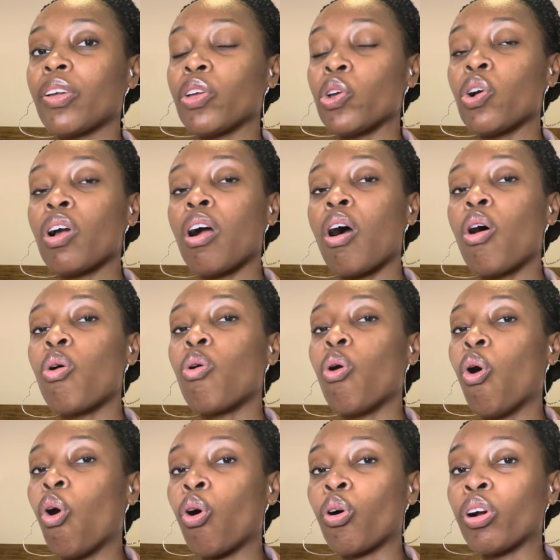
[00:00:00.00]
Your whole
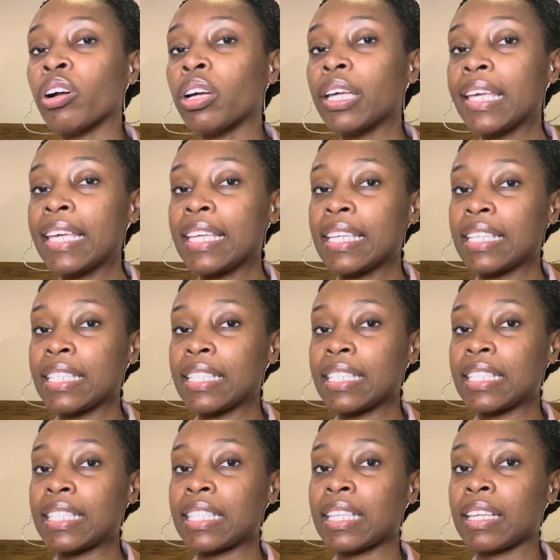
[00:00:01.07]
aura
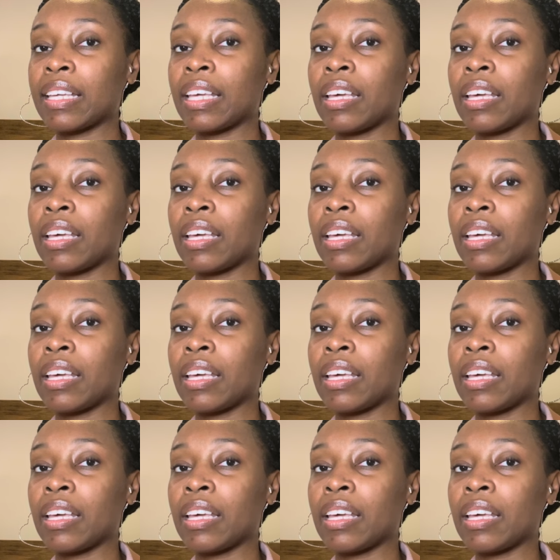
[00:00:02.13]
is,